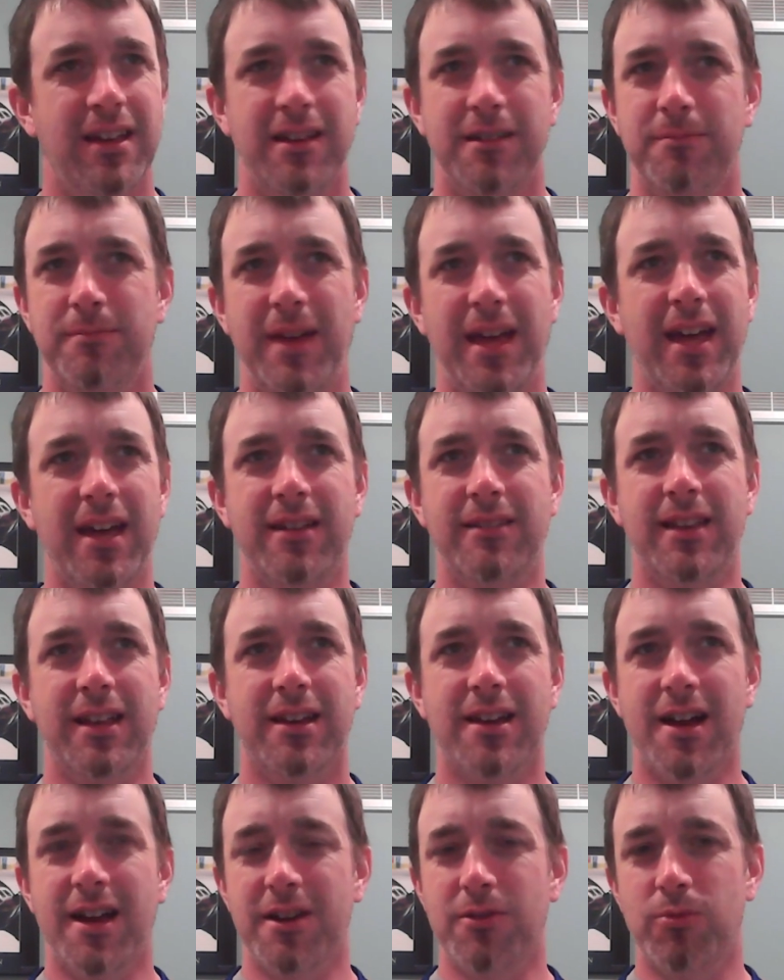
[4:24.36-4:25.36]
man,
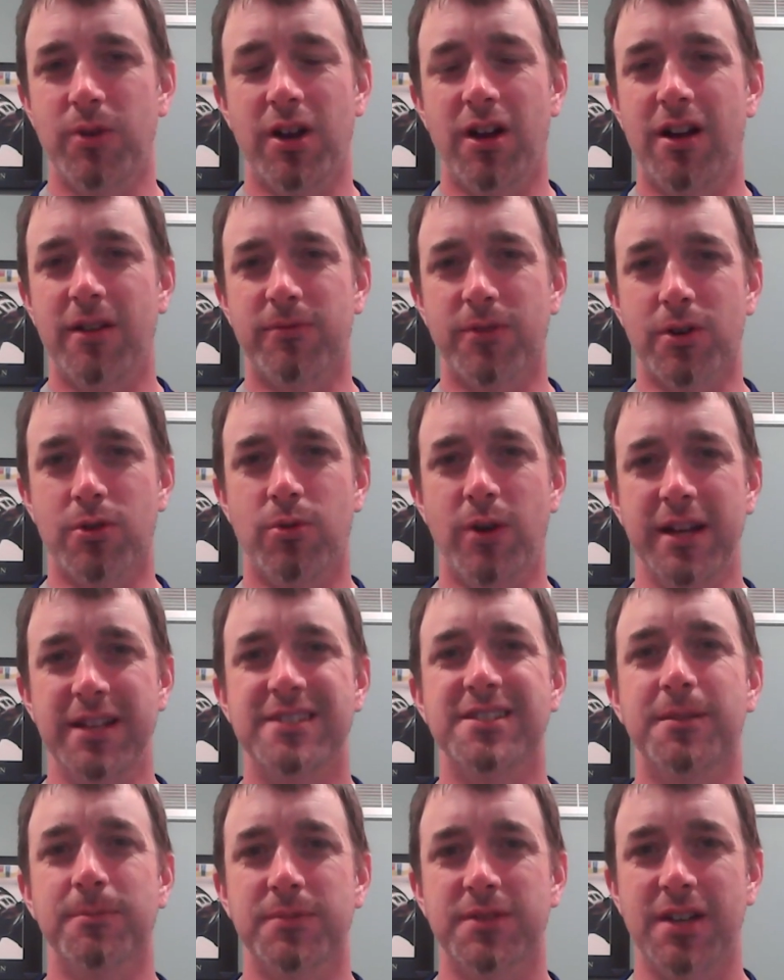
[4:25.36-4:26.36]
that kind of went on for quite
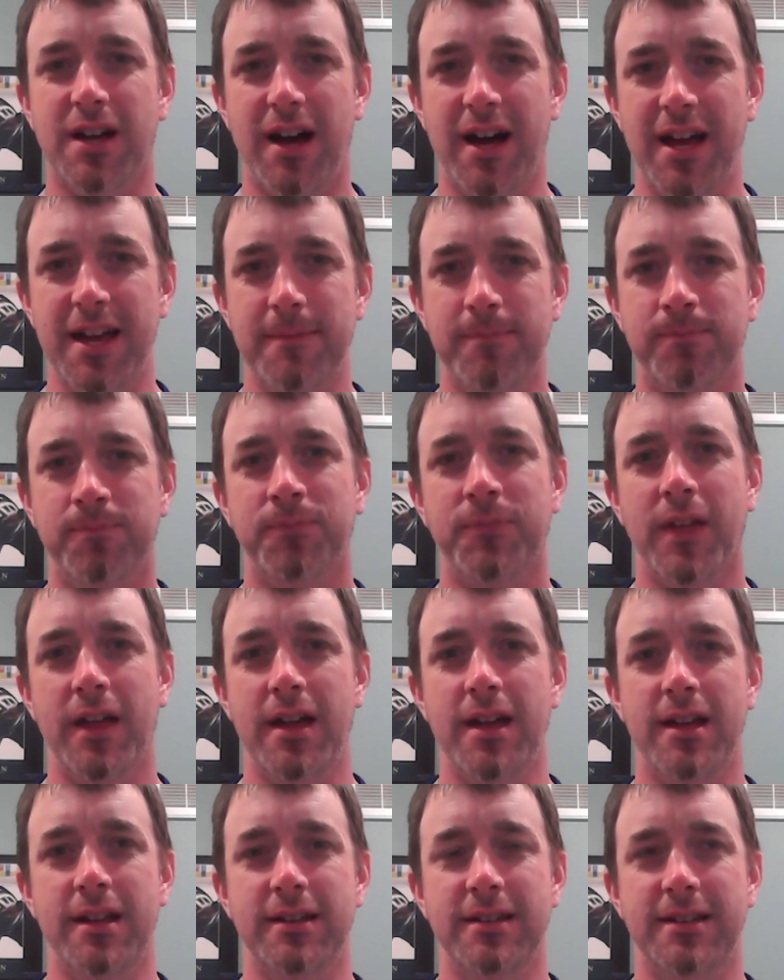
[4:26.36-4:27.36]
some time.
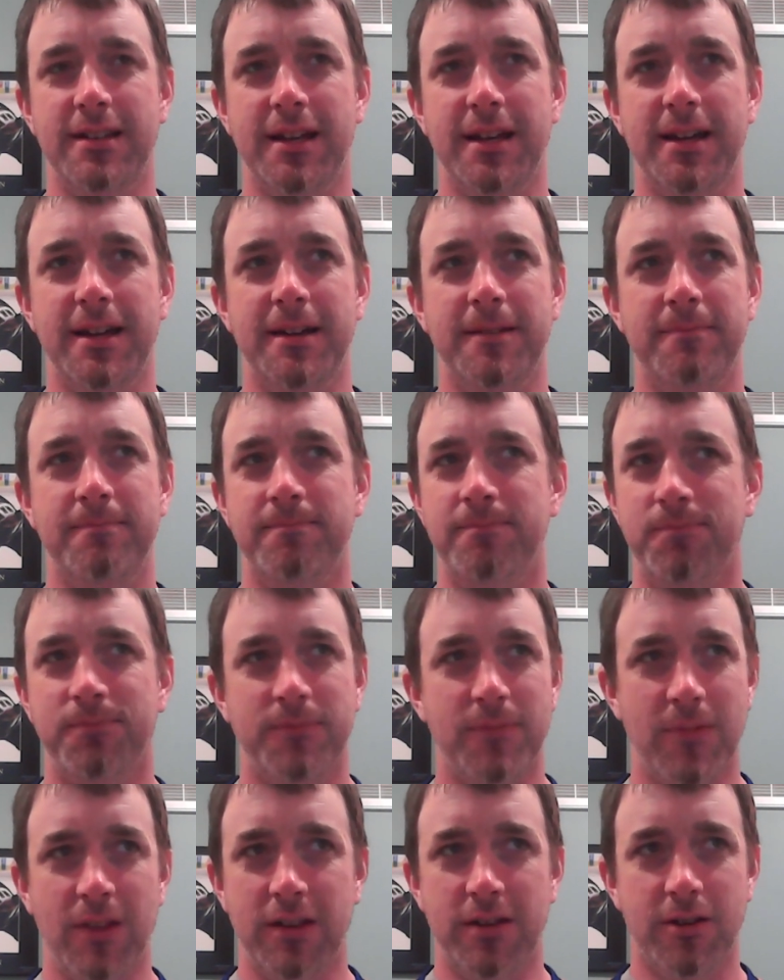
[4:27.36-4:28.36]
And, uh,
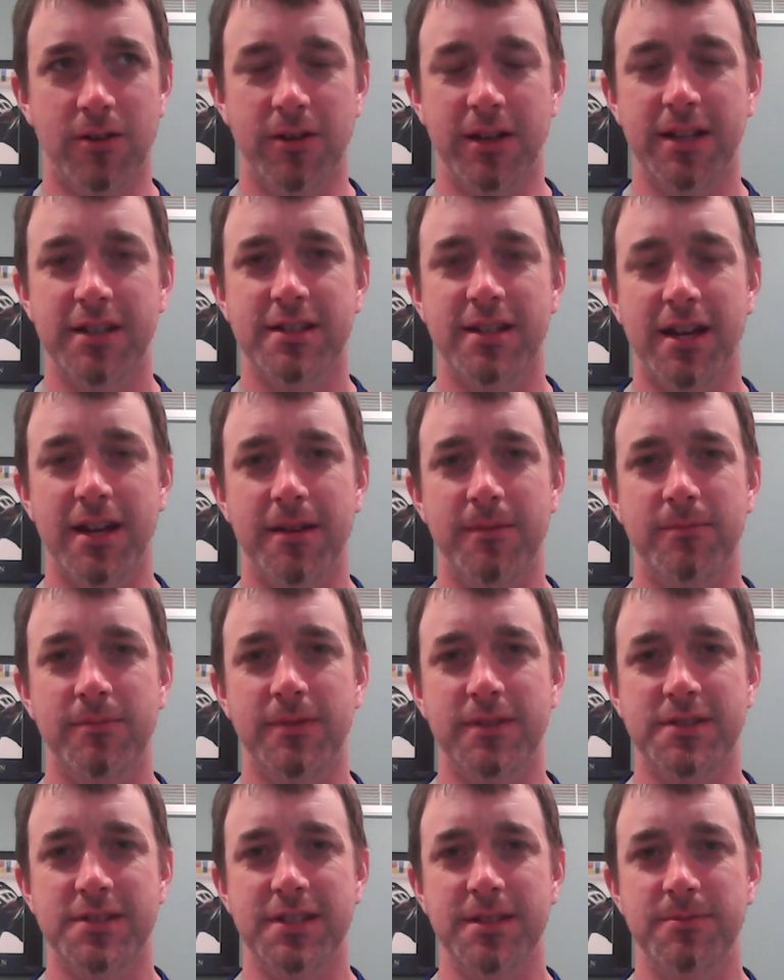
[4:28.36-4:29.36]
you know, anytime
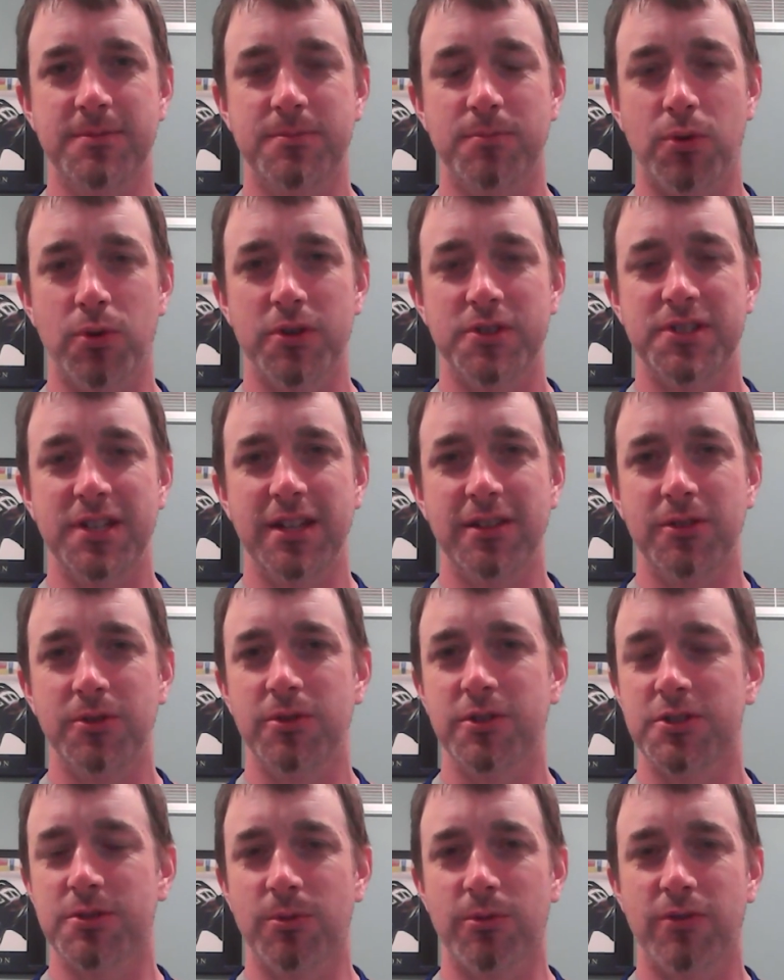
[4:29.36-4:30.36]
it seems poor St.
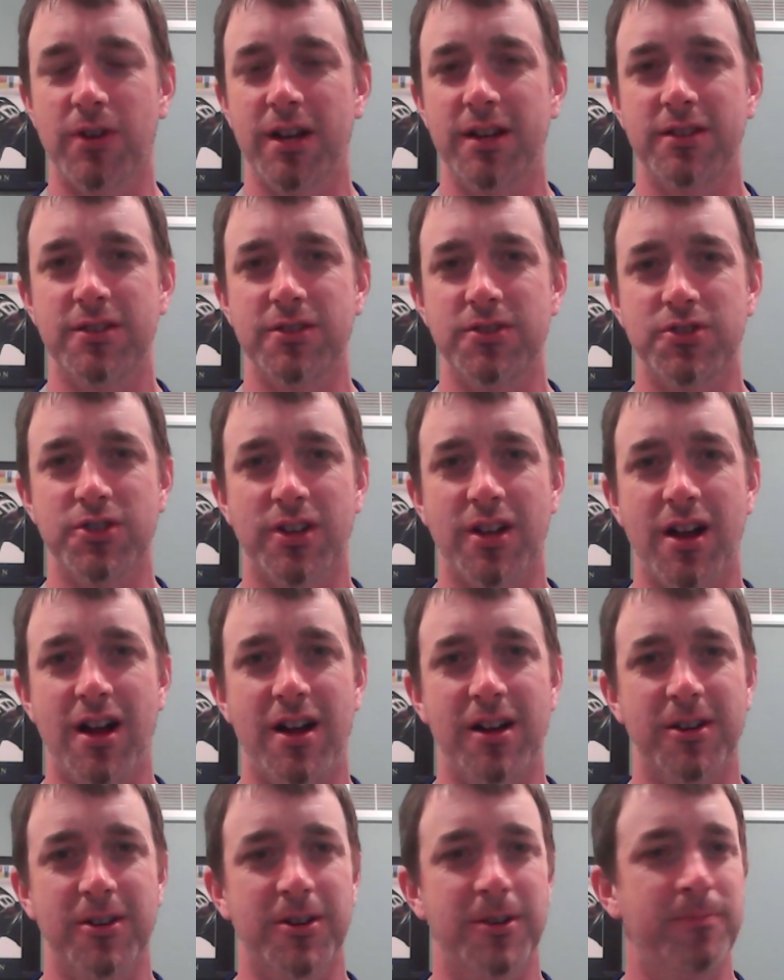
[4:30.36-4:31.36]
Louis would run into
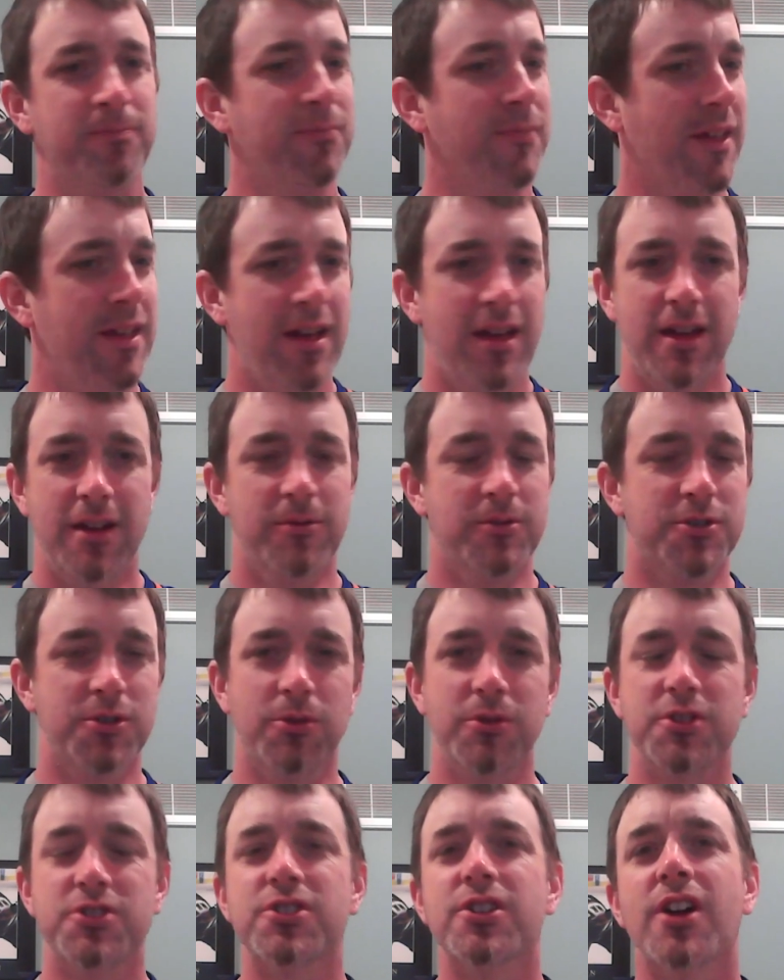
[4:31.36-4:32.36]
Chicago, it was
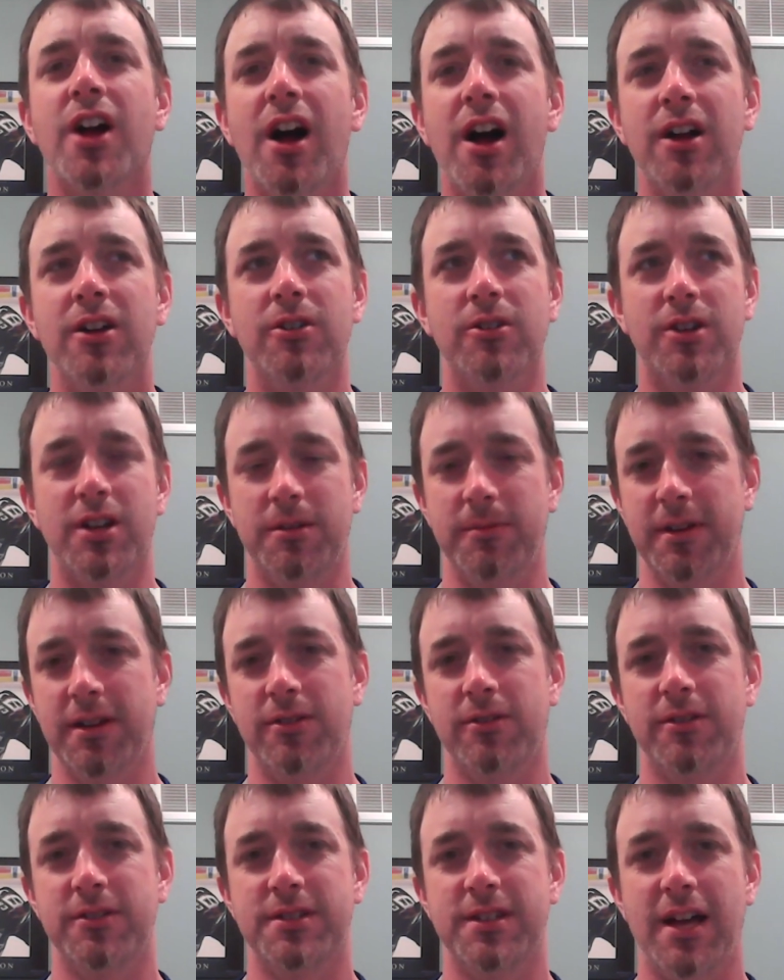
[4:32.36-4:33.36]
always Chicago coming
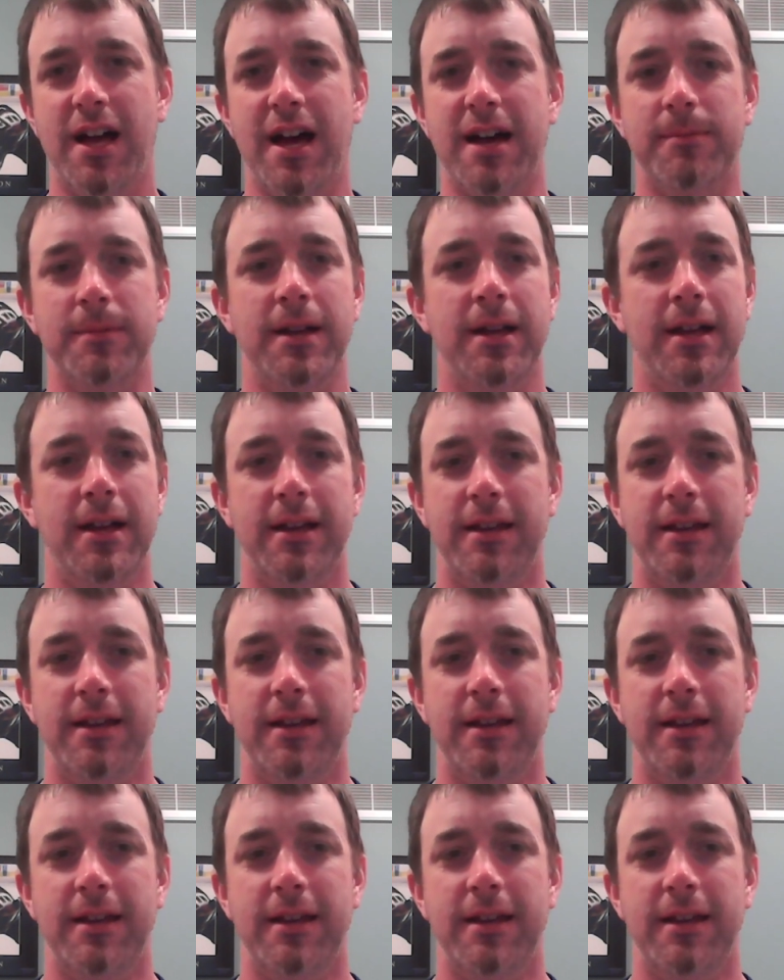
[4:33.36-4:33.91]
out on top.